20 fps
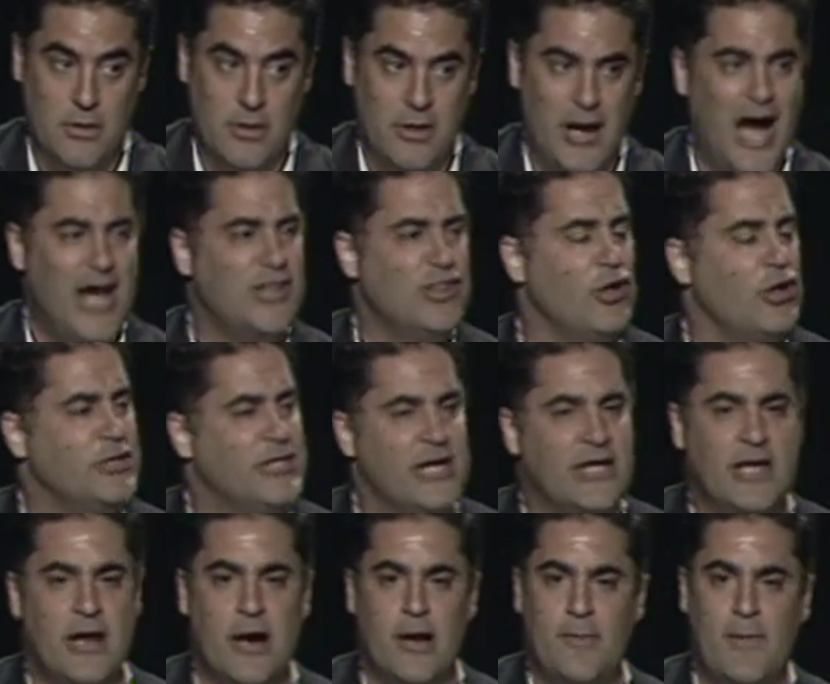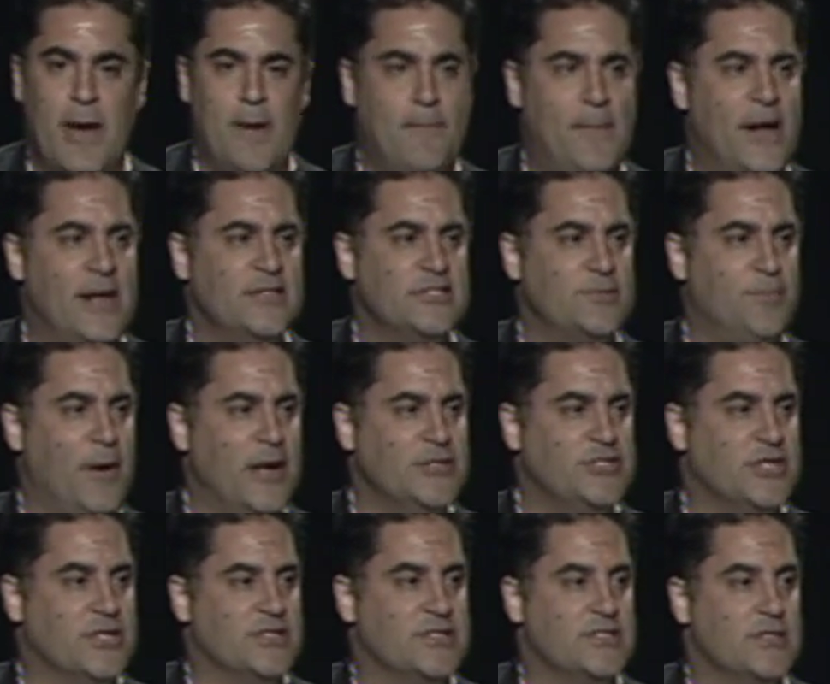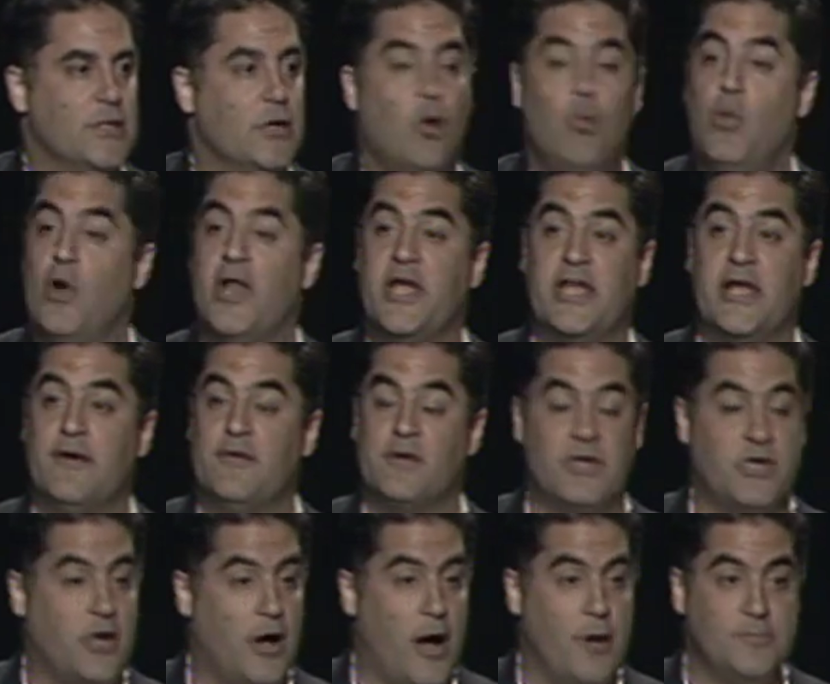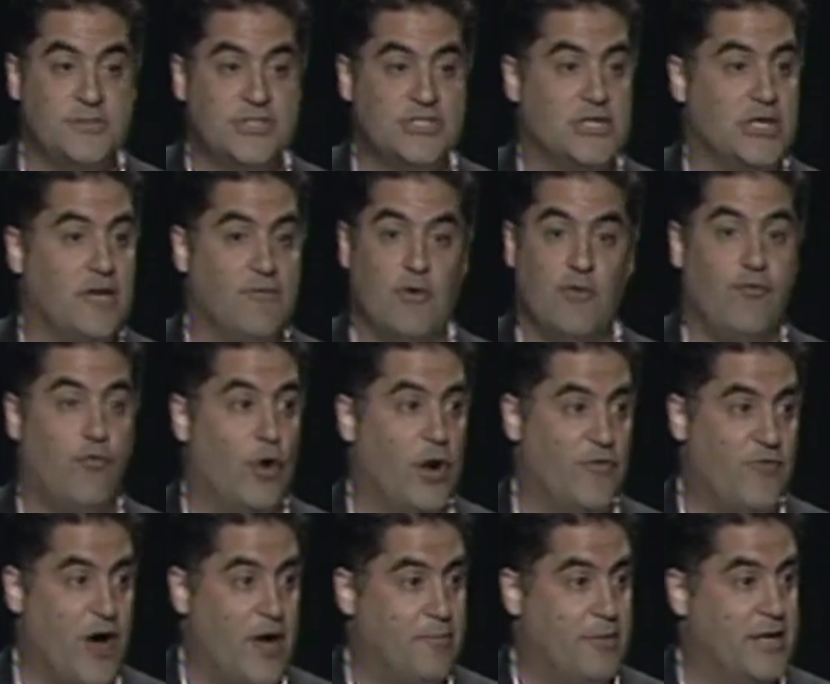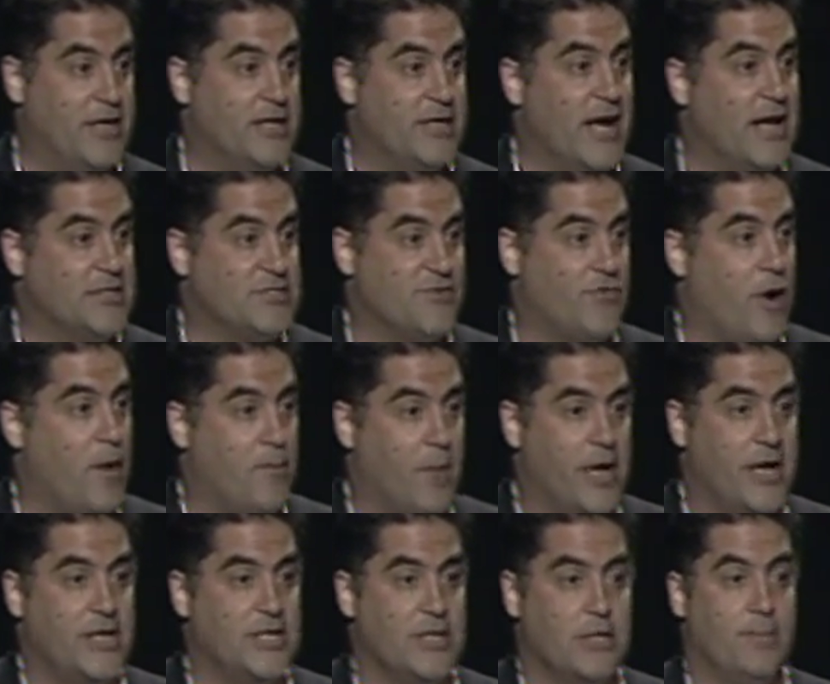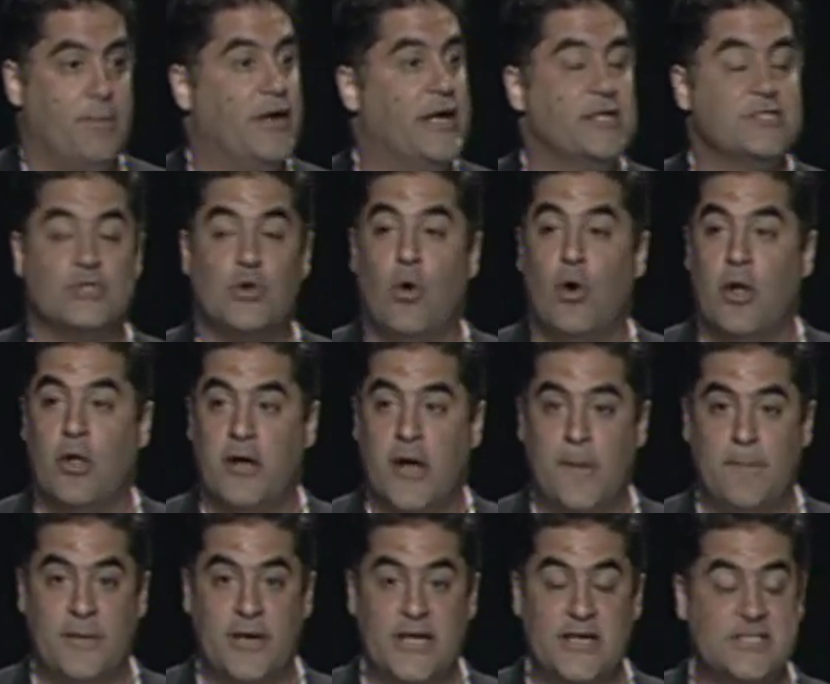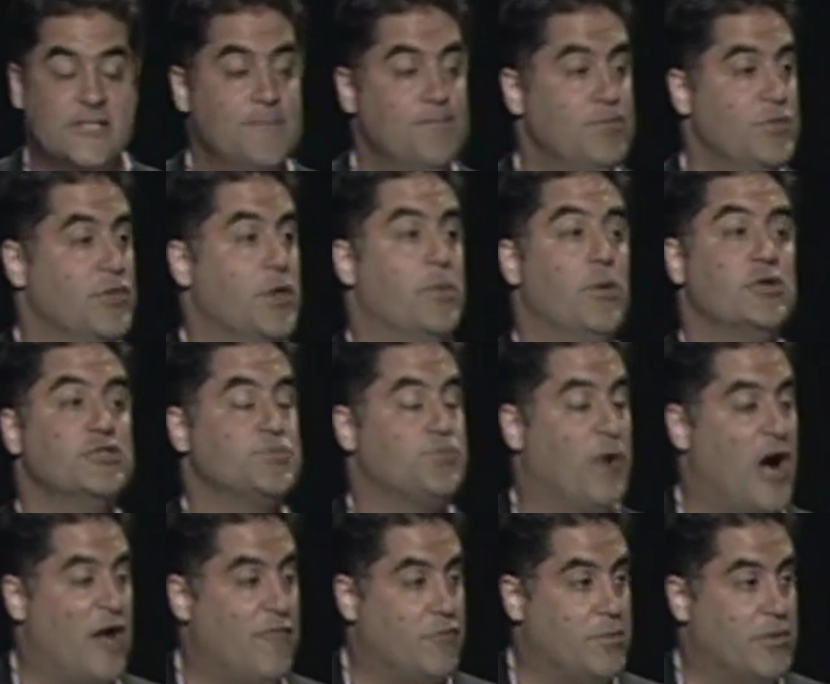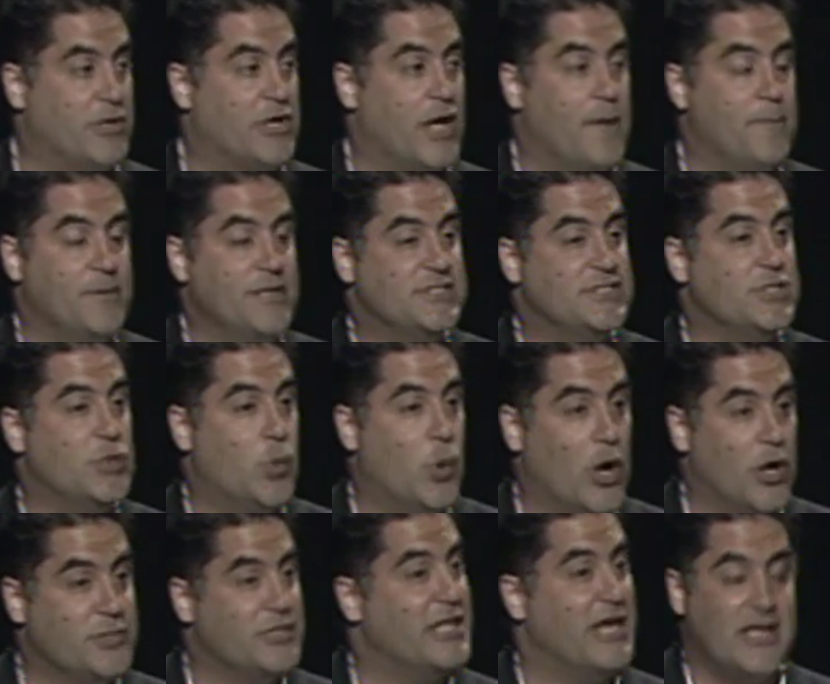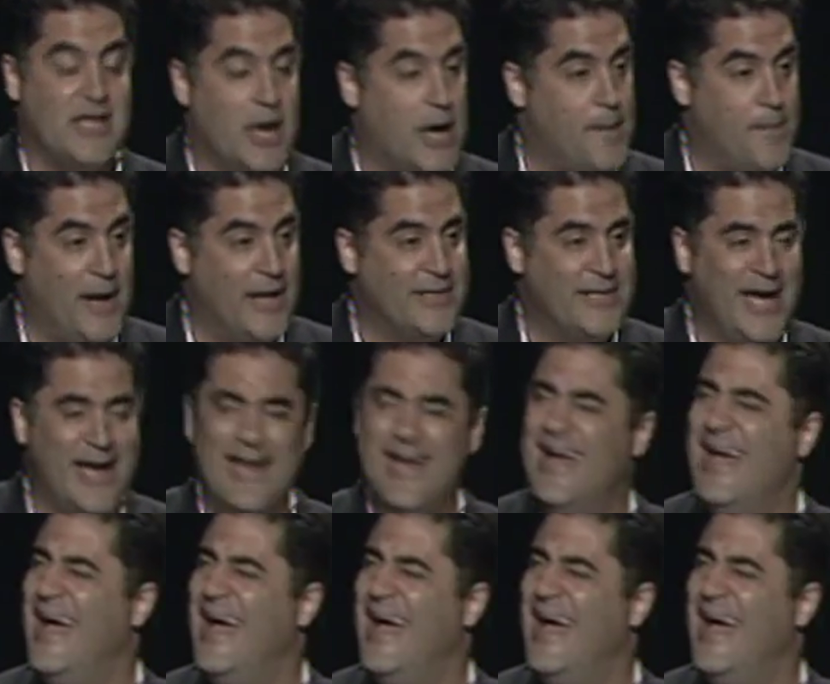I thought they cared about balanced budgets. When it comes to giving $45 billion of our money to the biggest oil companies, the most profitable companies in the world, do they care about that?